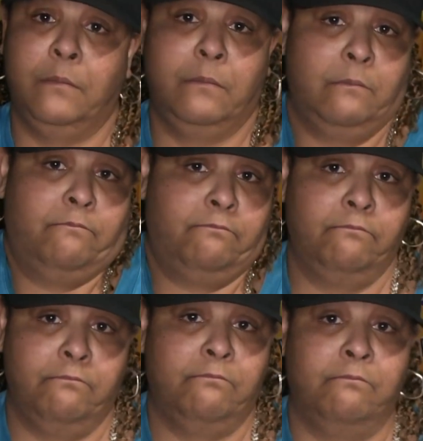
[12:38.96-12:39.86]

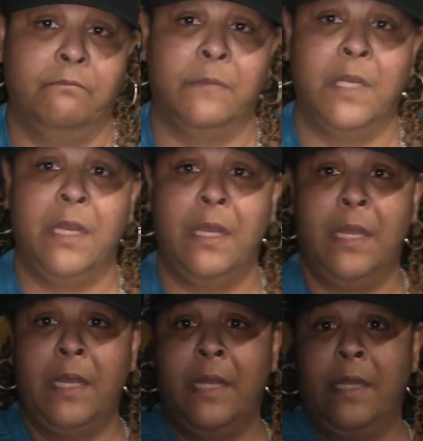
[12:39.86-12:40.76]

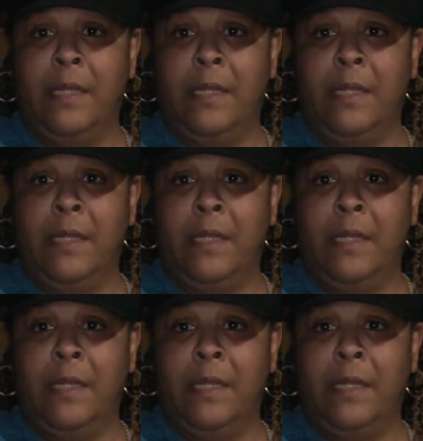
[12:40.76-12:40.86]
(silence)